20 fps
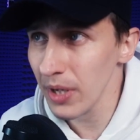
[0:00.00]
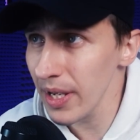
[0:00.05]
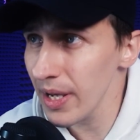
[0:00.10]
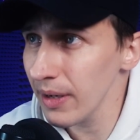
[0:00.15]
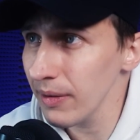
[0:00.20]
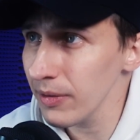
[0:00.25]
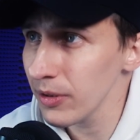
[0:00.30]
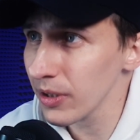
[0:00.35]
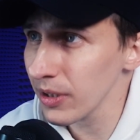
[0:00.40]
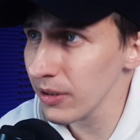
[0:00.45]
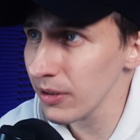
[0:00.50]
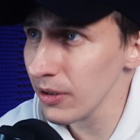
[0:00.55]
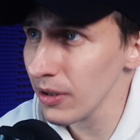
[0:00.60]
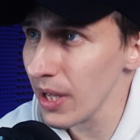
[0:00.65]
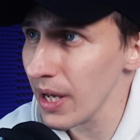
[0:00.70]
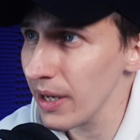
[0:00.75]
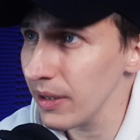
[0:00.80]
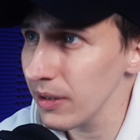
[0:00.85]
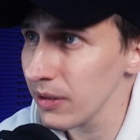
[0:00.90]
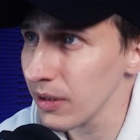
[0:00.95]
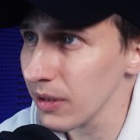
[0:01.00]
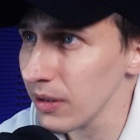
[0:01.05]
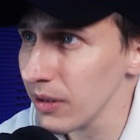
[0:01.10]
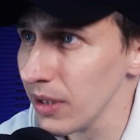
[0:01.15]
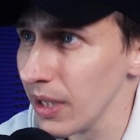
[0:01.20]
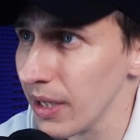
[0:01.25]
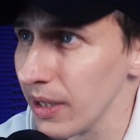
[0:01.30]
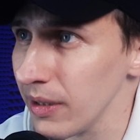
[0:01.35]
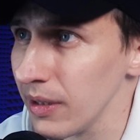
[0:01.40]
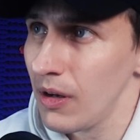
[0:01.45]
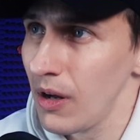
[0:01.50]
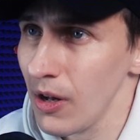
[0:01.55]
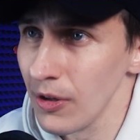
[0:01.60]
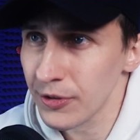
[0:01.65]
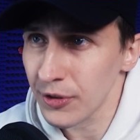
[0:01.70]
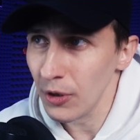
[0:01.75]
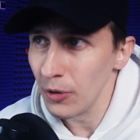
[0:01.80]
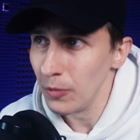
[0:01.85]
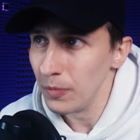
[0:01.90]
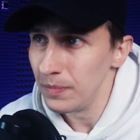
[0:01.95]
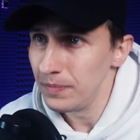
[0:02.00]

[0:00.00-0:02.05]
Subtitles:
yeah, you can do that. Also,